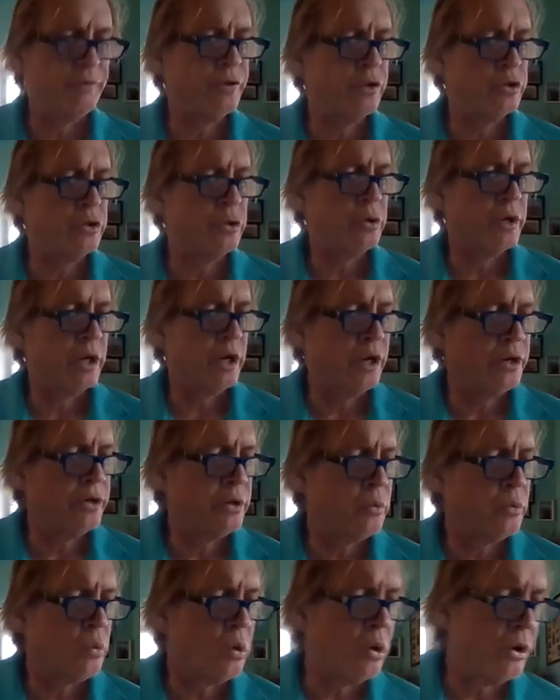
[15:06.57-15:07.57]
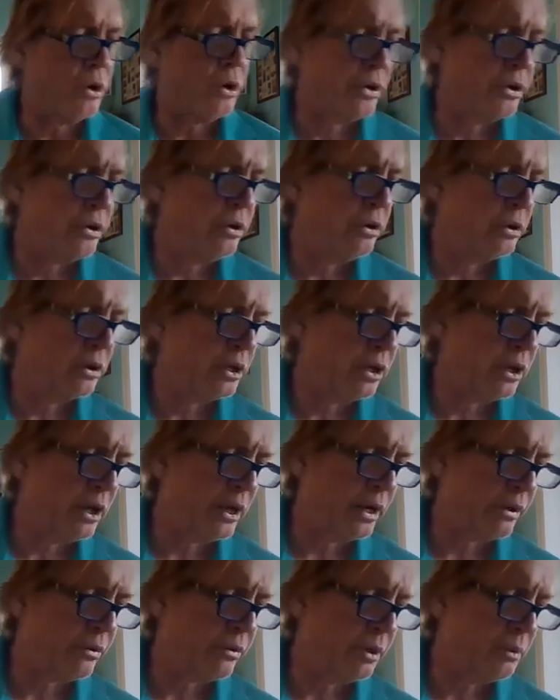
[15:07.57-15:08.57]
If you're doing underwater
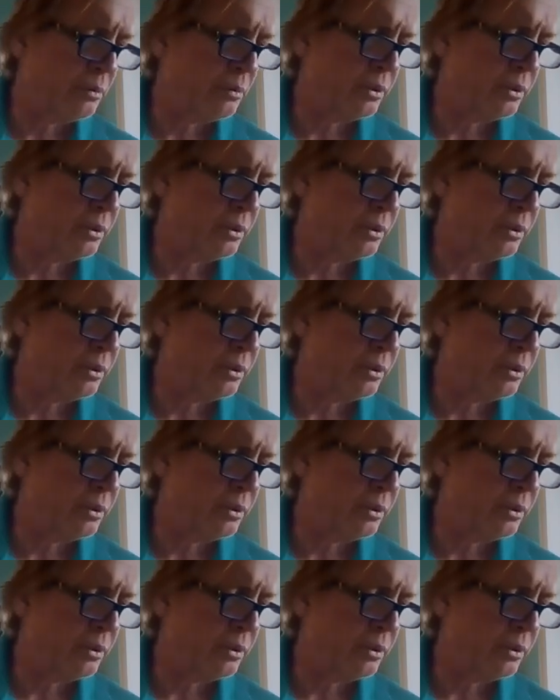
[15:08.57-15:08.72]
concrete